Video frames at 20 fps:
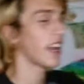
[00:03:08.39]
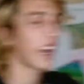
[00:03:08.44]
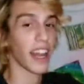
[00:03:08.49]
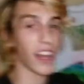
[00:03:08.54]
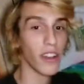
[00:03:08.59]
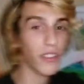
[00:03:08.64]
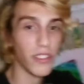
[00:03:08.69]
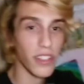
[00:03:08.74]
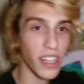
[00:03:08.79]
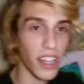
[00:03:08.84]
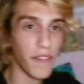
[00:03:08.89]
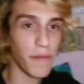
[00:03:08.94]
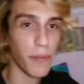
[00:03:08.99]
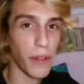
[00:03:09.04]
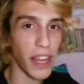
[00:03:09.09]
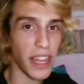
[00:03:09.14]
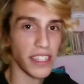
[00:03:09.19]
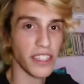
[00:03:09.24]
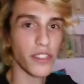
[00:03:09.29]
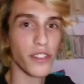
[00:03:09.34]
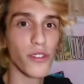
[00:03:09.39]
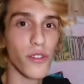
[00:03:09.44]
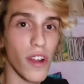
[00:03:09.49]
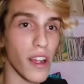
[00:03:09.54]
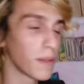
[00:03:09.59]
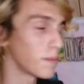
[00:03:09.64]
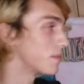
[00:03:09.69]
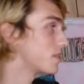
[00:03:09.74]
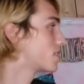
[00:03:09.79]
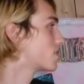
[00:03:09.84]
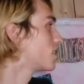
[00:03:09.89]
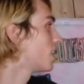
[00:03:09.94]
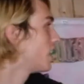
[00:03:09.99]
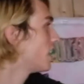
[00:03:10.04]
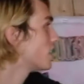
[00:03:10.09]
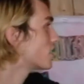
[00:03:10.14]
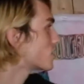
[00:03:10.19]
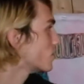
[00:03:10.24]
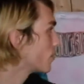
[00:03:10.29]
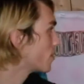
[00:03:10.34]
and I also love playing the drums.
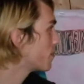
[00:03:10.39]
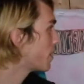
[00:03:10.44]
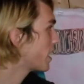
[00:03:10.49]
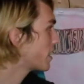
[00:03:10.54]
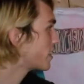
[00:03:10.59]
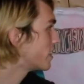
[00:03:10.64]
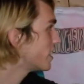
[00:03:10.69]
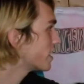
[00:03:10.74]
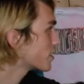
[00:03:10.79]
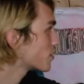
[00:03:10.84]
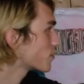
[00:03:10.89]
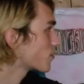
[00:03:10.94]
So we made this